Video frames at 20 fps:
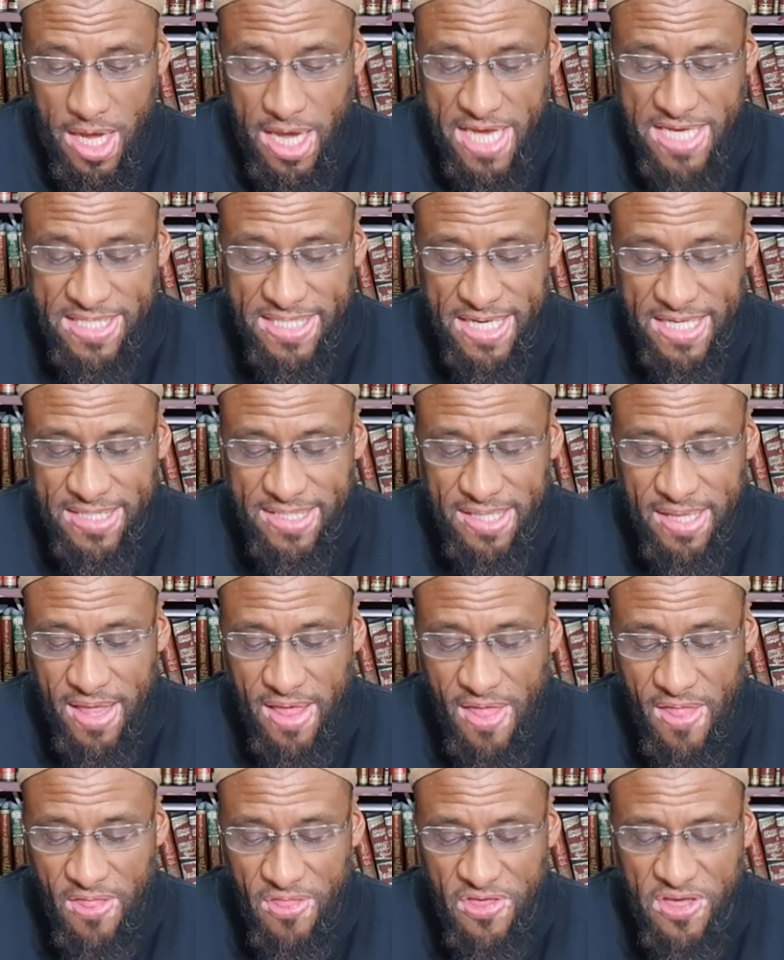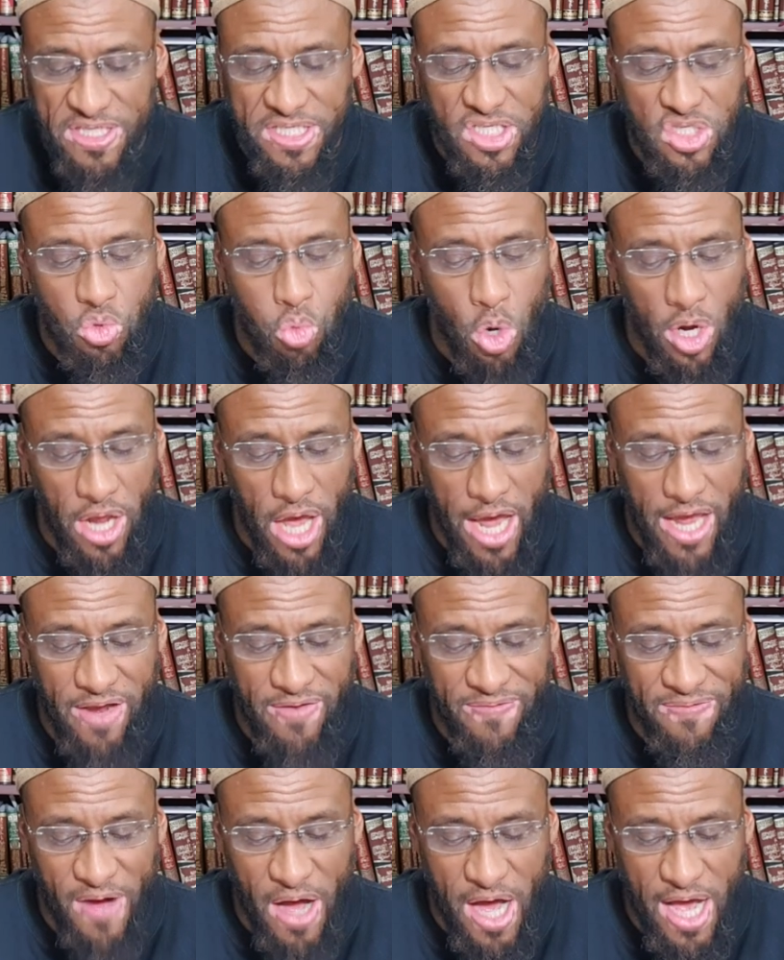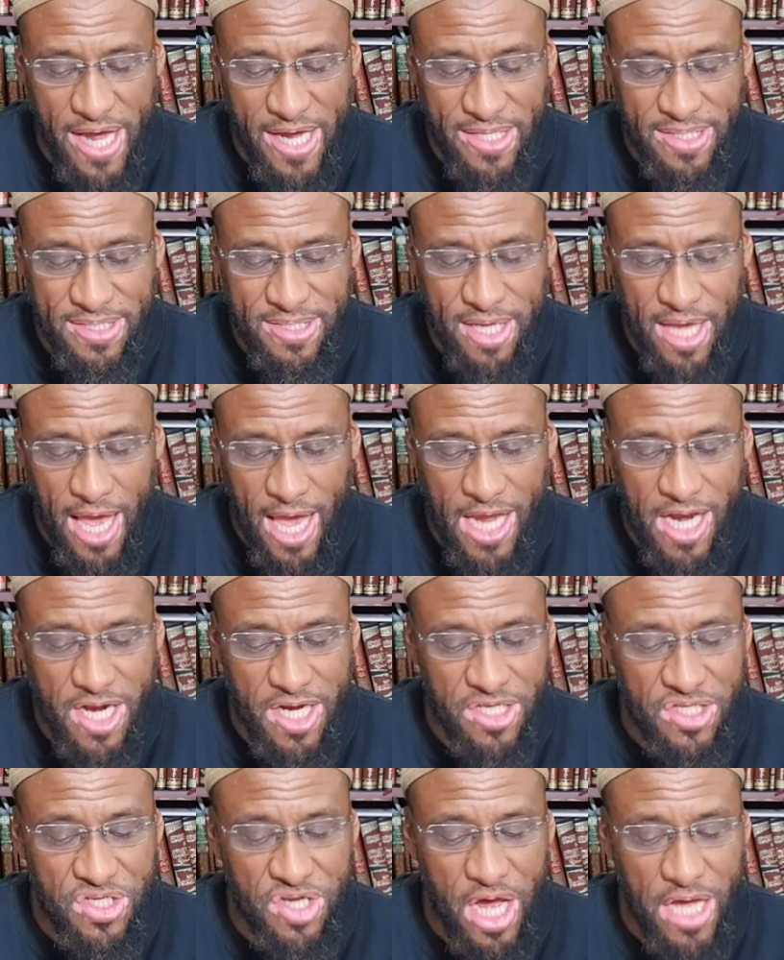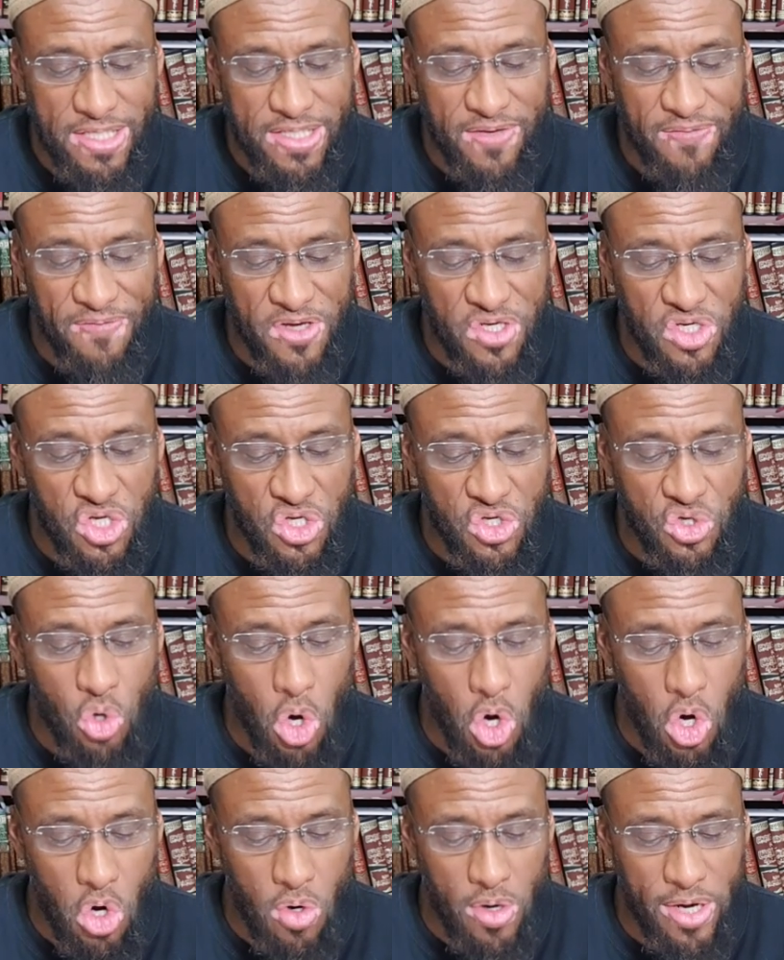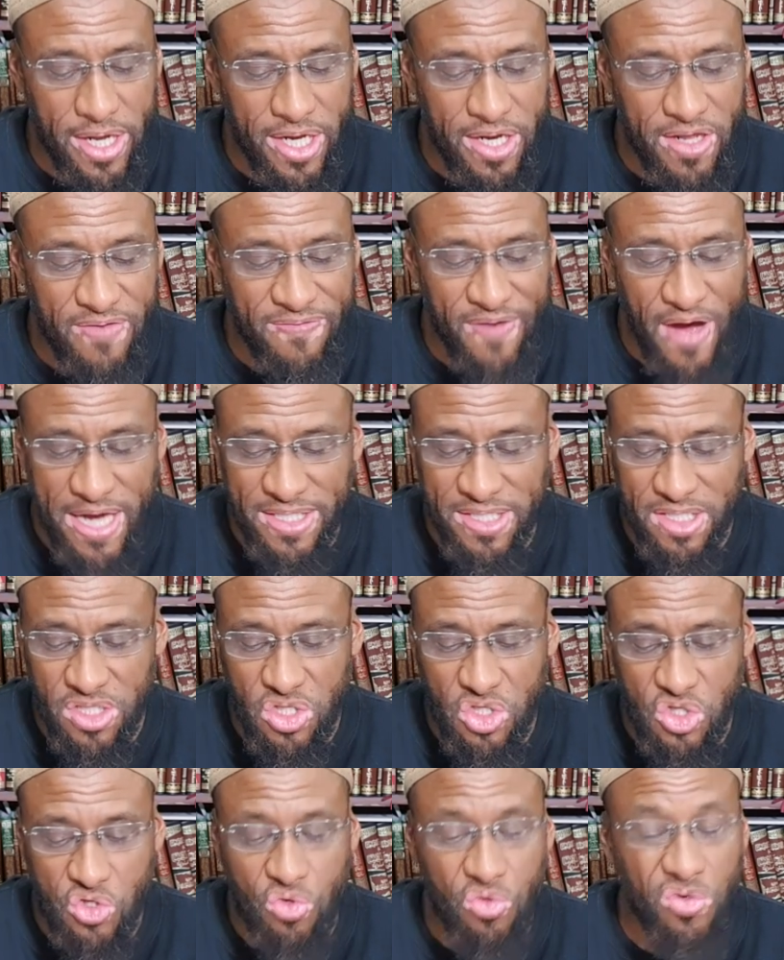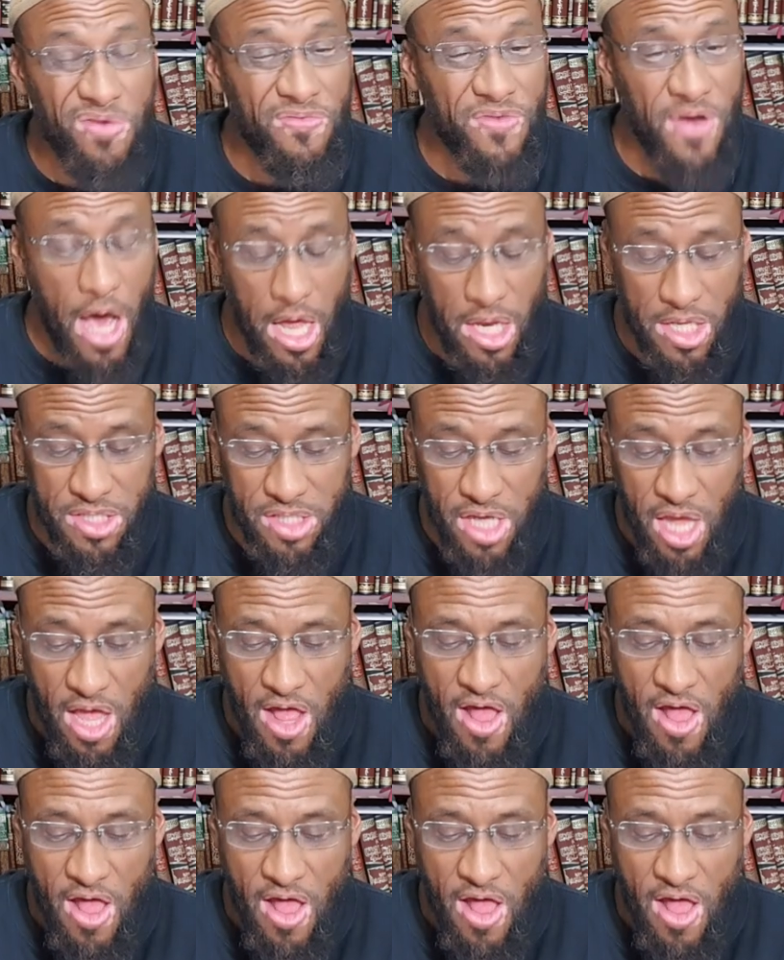He says, This is what I advise, and it is not sufficient to hurry in advising the student of knowledge.